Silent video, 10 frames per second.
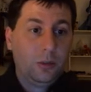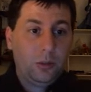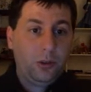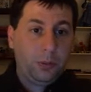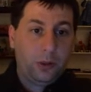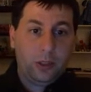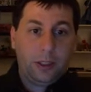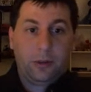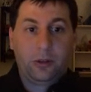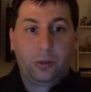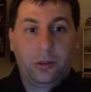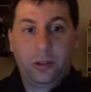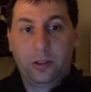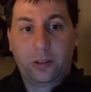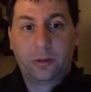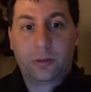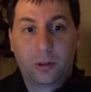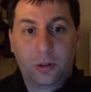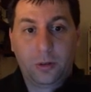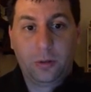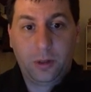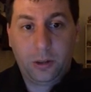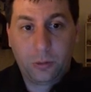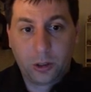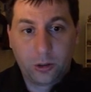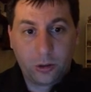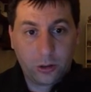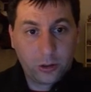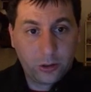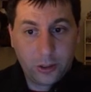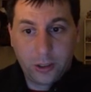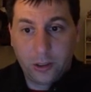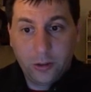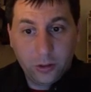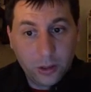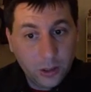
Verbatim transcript: most programmers will see some form of a uh, work order or ticket